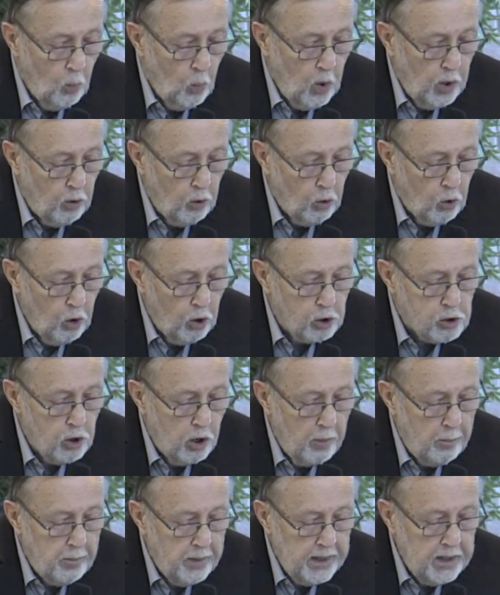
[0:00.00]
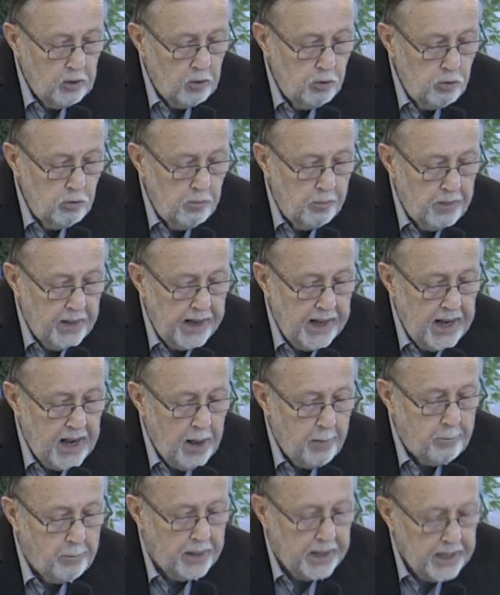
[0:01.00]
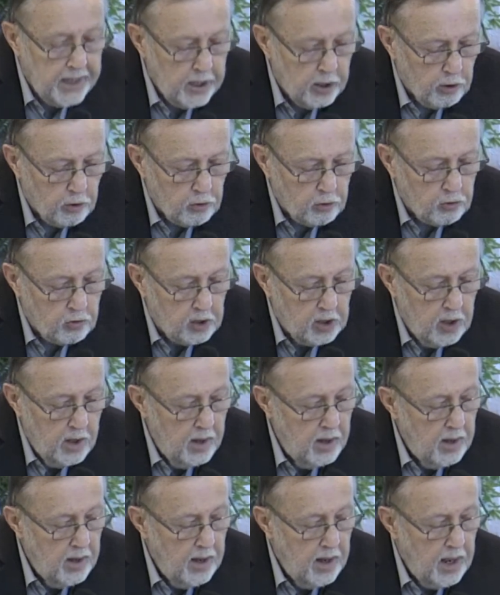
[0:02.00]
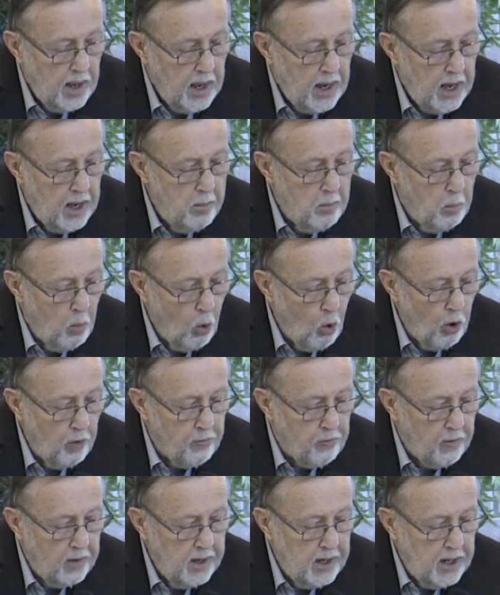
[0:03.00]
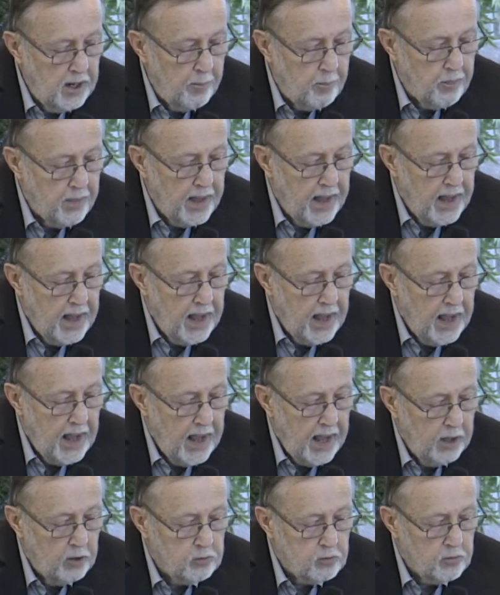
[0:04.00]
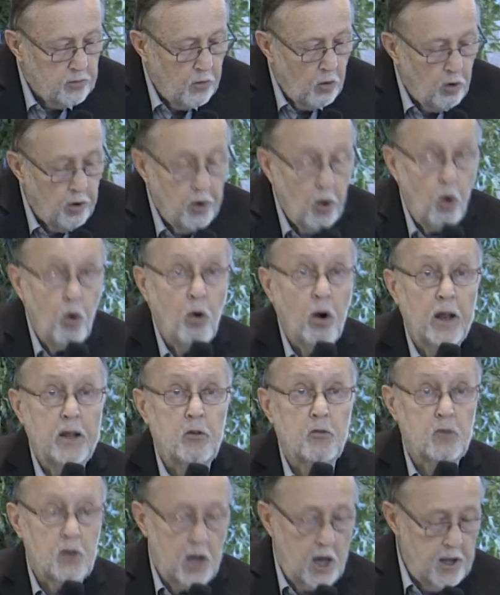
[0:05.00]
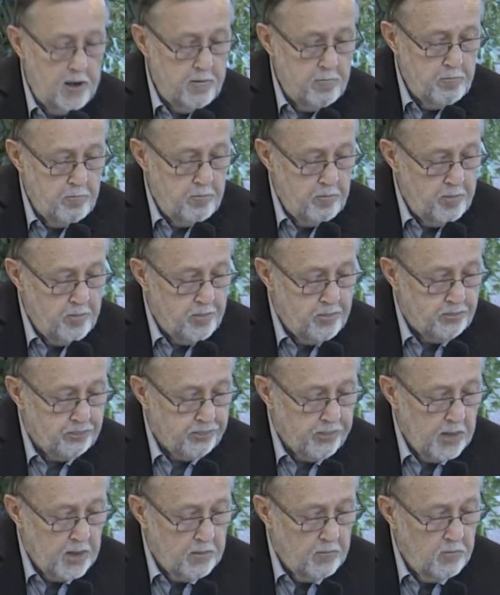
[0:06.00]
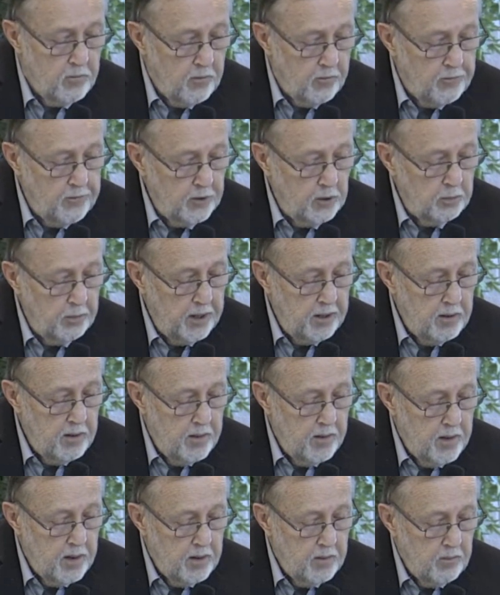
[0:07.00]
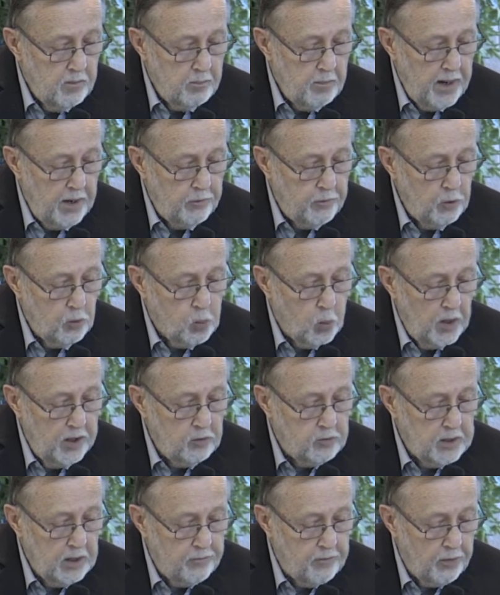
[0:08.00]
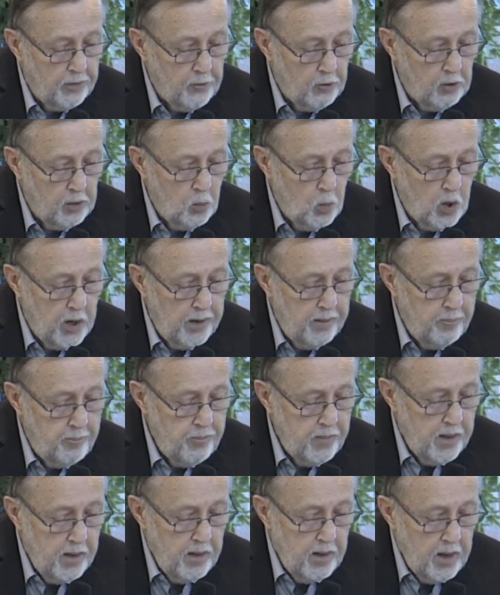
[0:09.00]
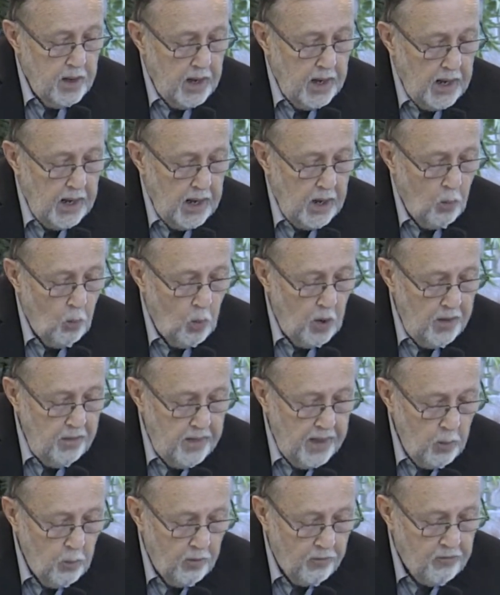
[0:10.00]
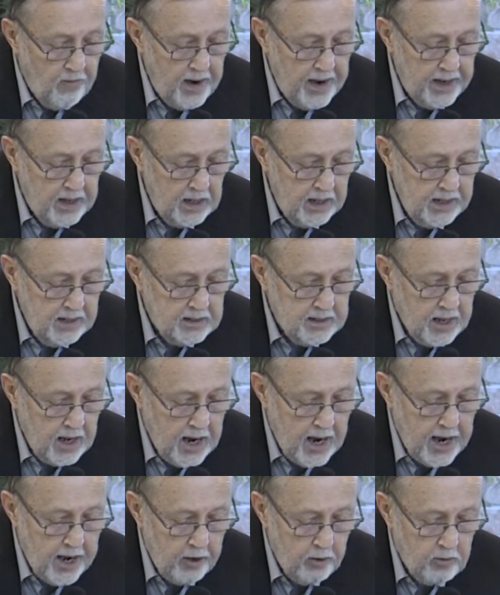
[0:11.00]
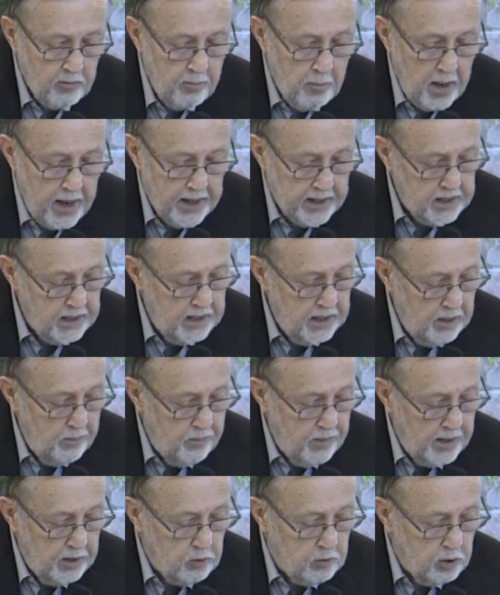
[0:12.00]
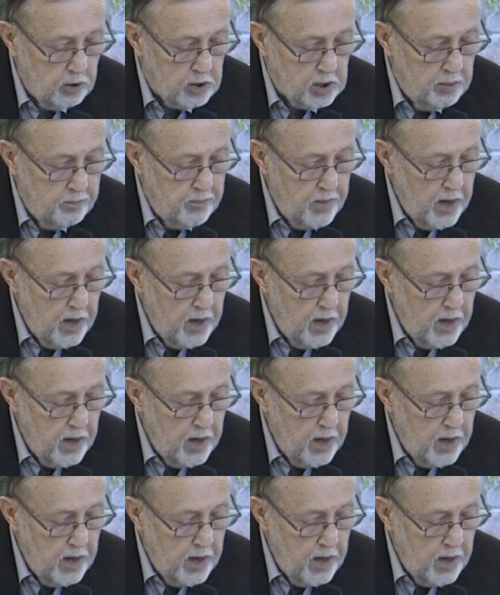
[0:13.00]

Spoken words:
will look on me whom they have pierced and mourn for him as for an only son. Fulfillment, Matthew 27:31. And when they were finally tired of mocking him, they took